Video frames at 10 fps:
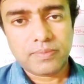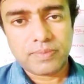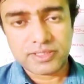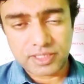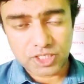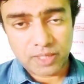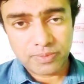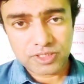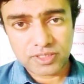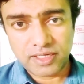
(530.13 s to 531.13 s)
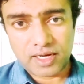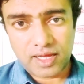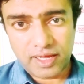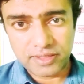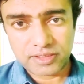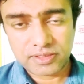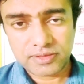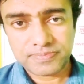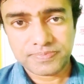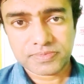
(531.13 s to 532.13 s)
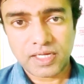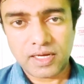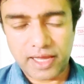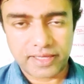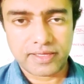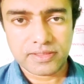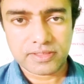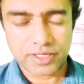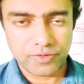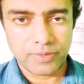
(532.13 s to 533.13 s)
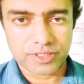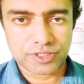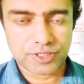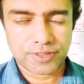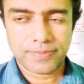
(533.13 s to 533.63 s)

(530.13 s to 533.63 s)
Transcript: Please subscribe, share and like. Thank you very much.